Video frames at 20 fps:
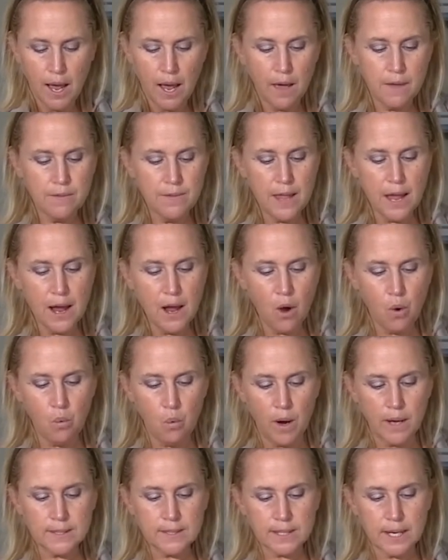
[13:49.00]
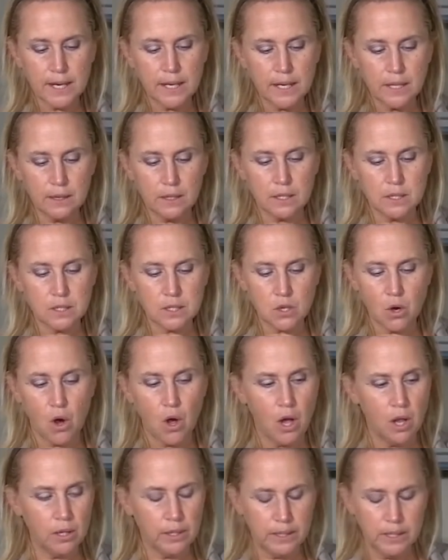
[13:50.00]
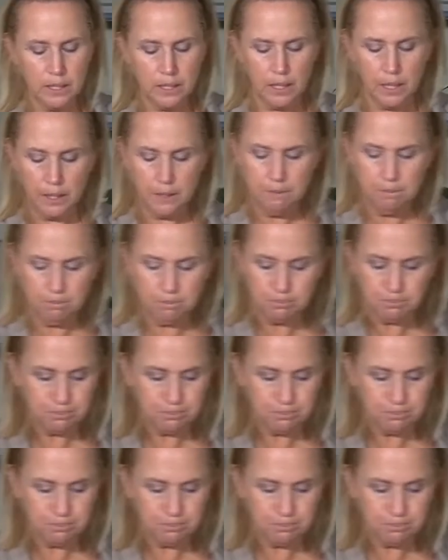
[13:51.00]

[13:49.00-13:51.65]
And now once I get this all in,